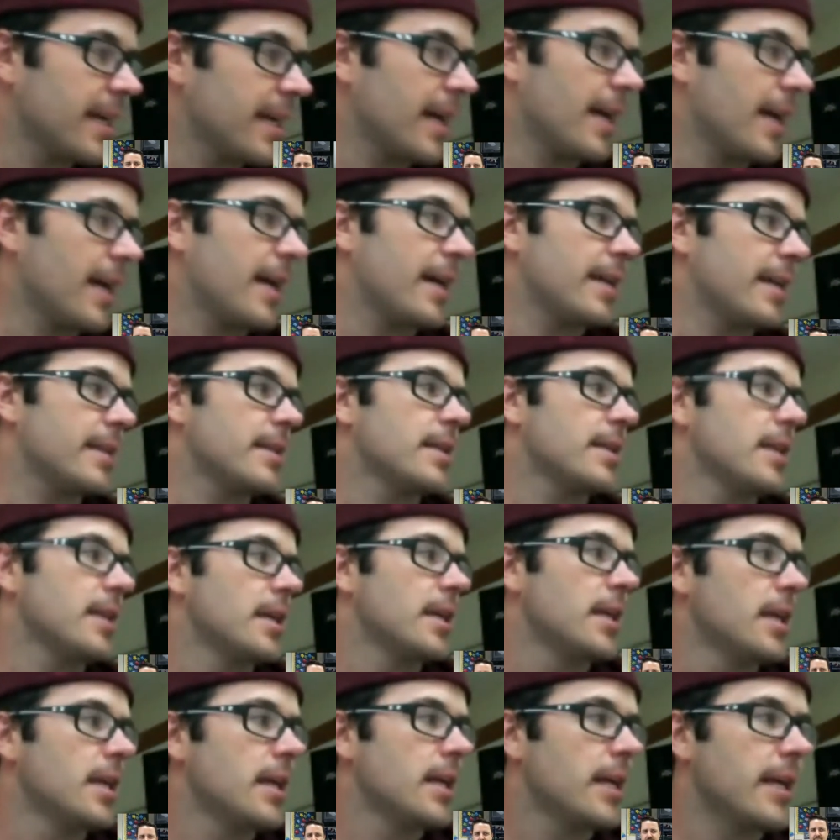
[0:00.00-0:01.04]
on
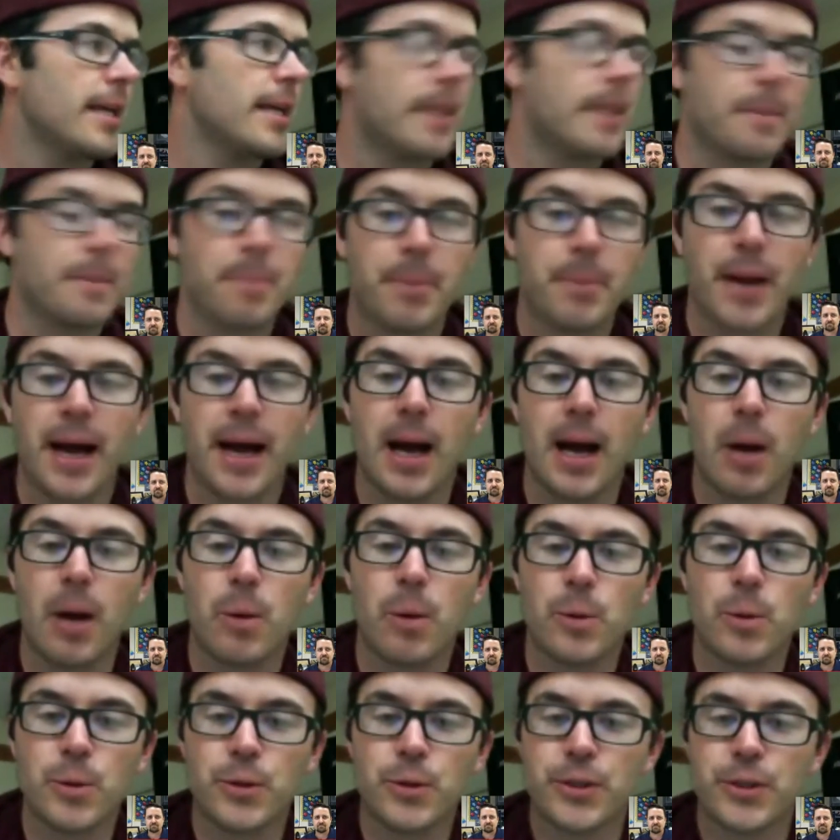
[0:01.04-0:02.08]

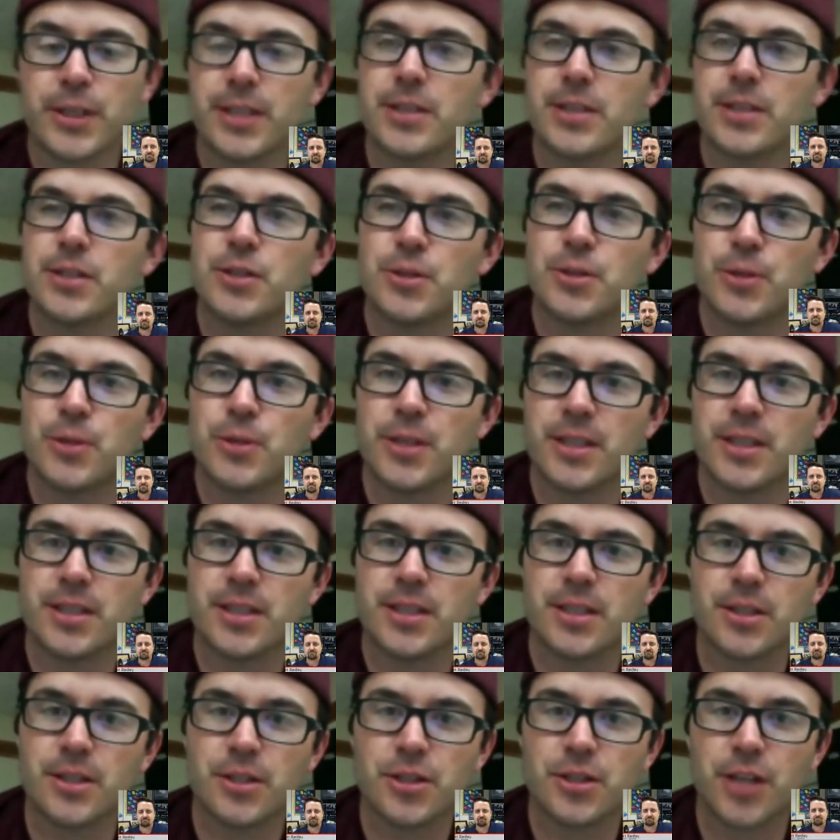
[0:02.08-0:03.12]
empowering
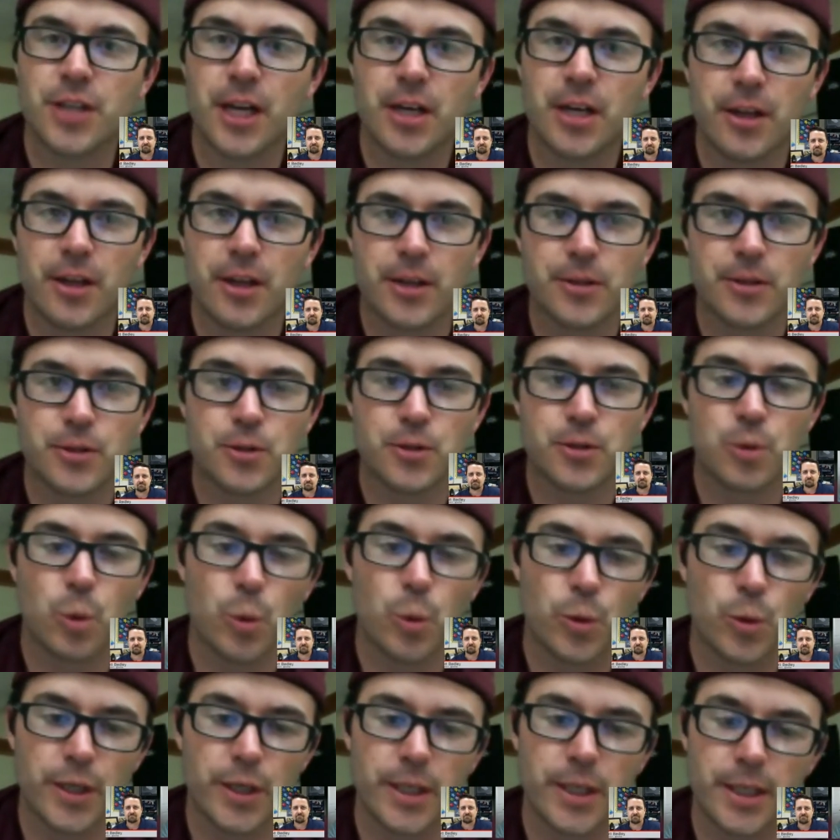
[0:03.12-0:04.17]
students to share their
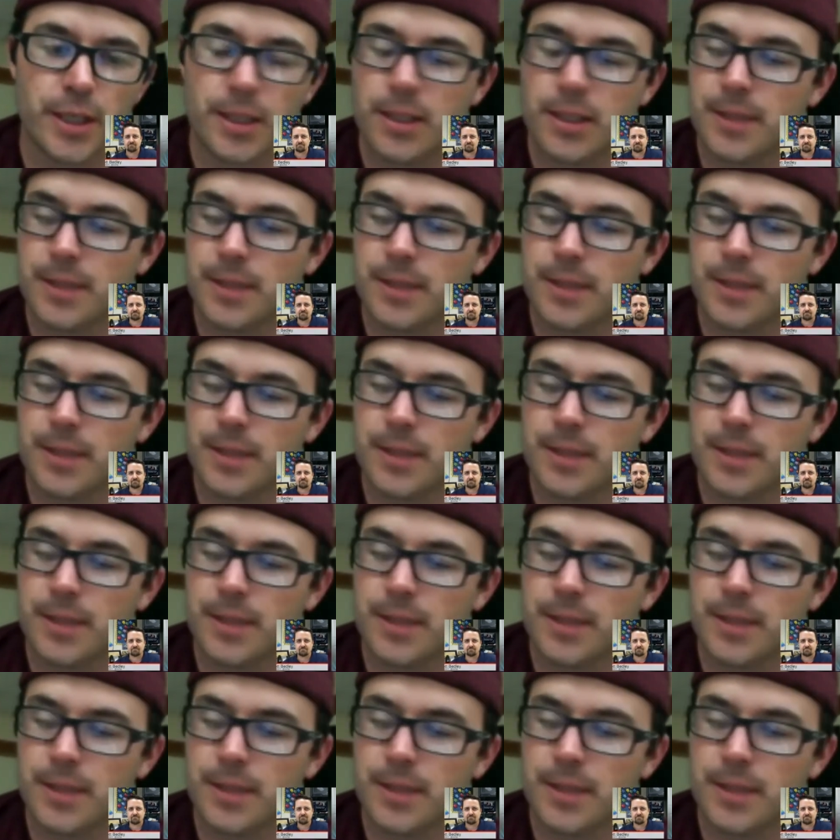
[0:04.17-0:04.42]
story.